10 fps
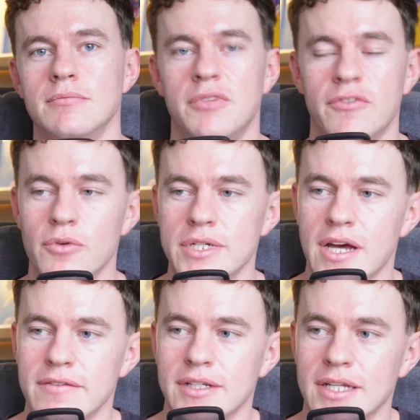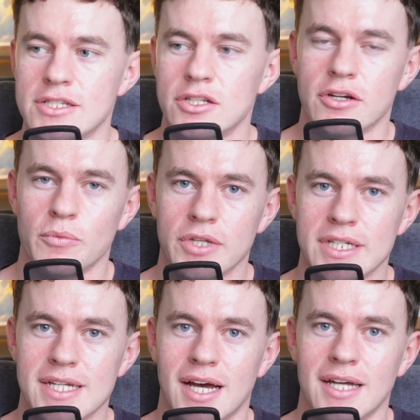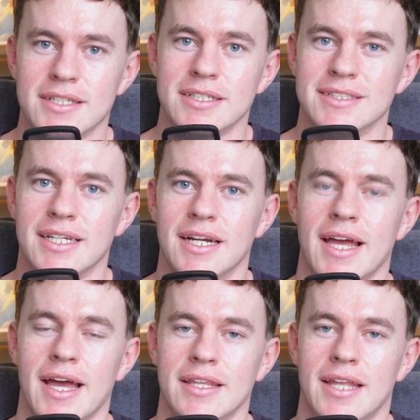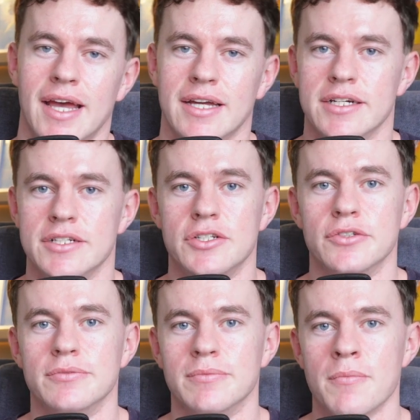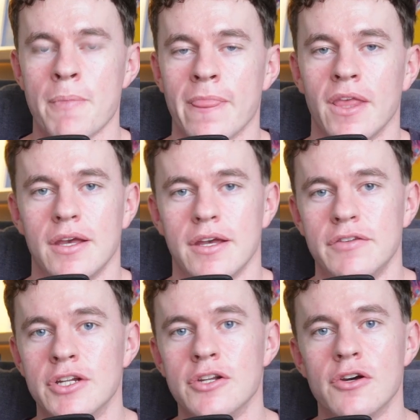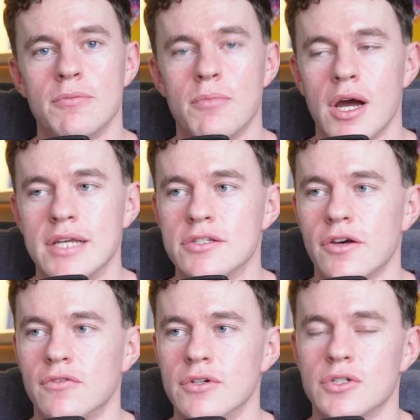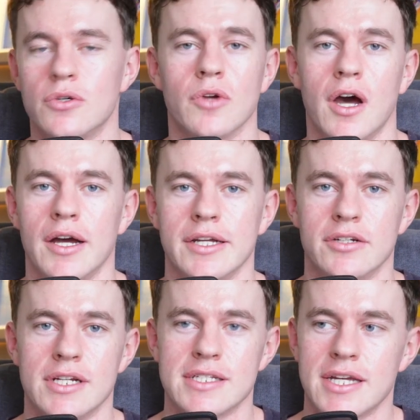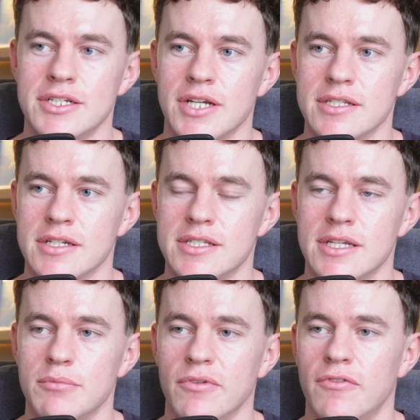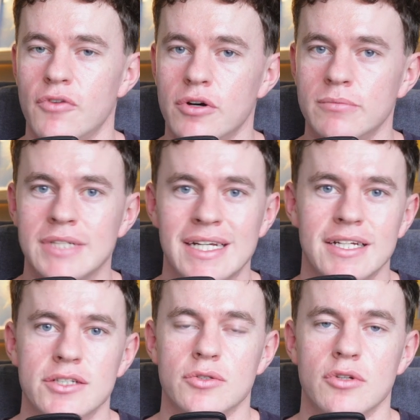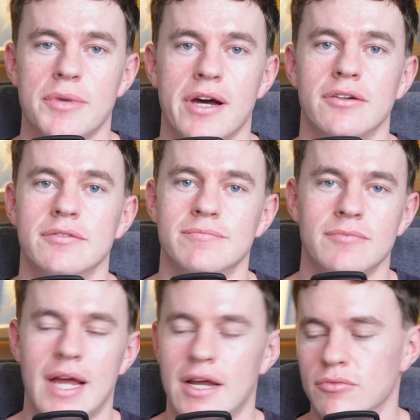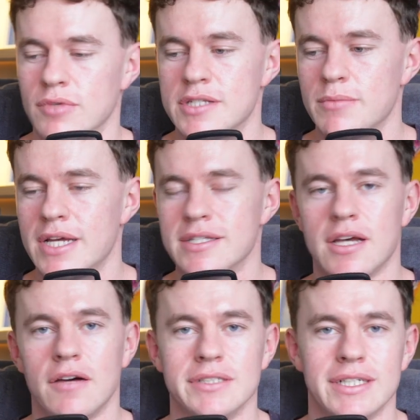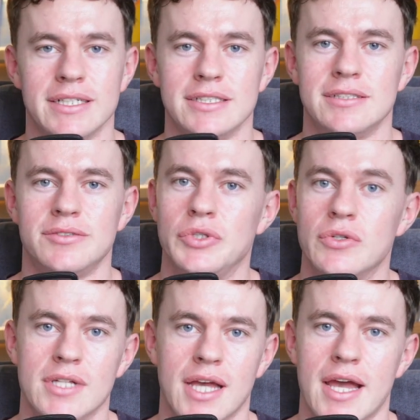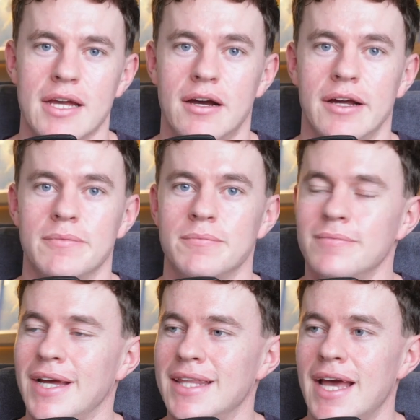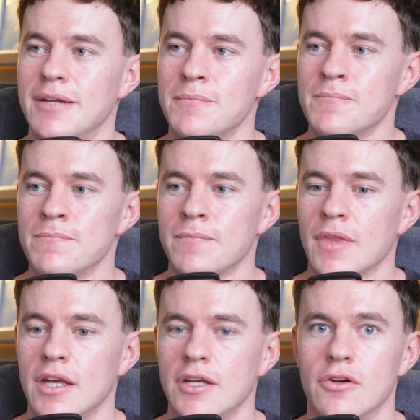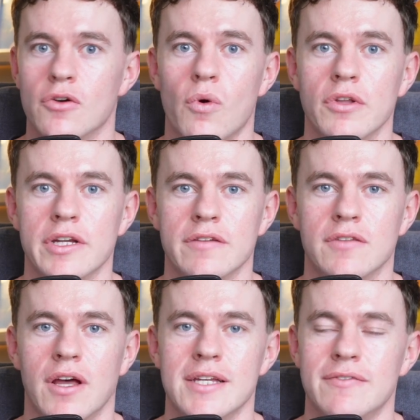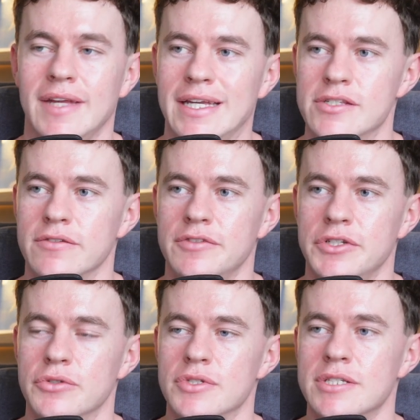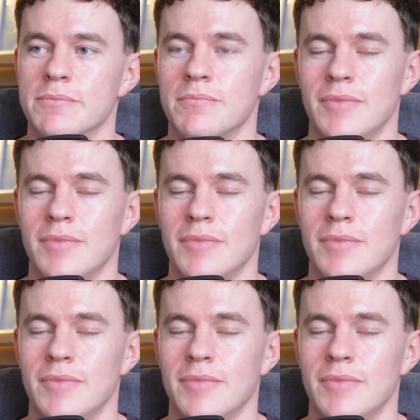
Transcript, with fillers: before we dive in, let's look at what the task is that I had the AI do. If you didn't know, my software is called Hire.sh. As I said before, it's all about resumes, cover letters, using AI, and that, you know, quality of life, ease of use.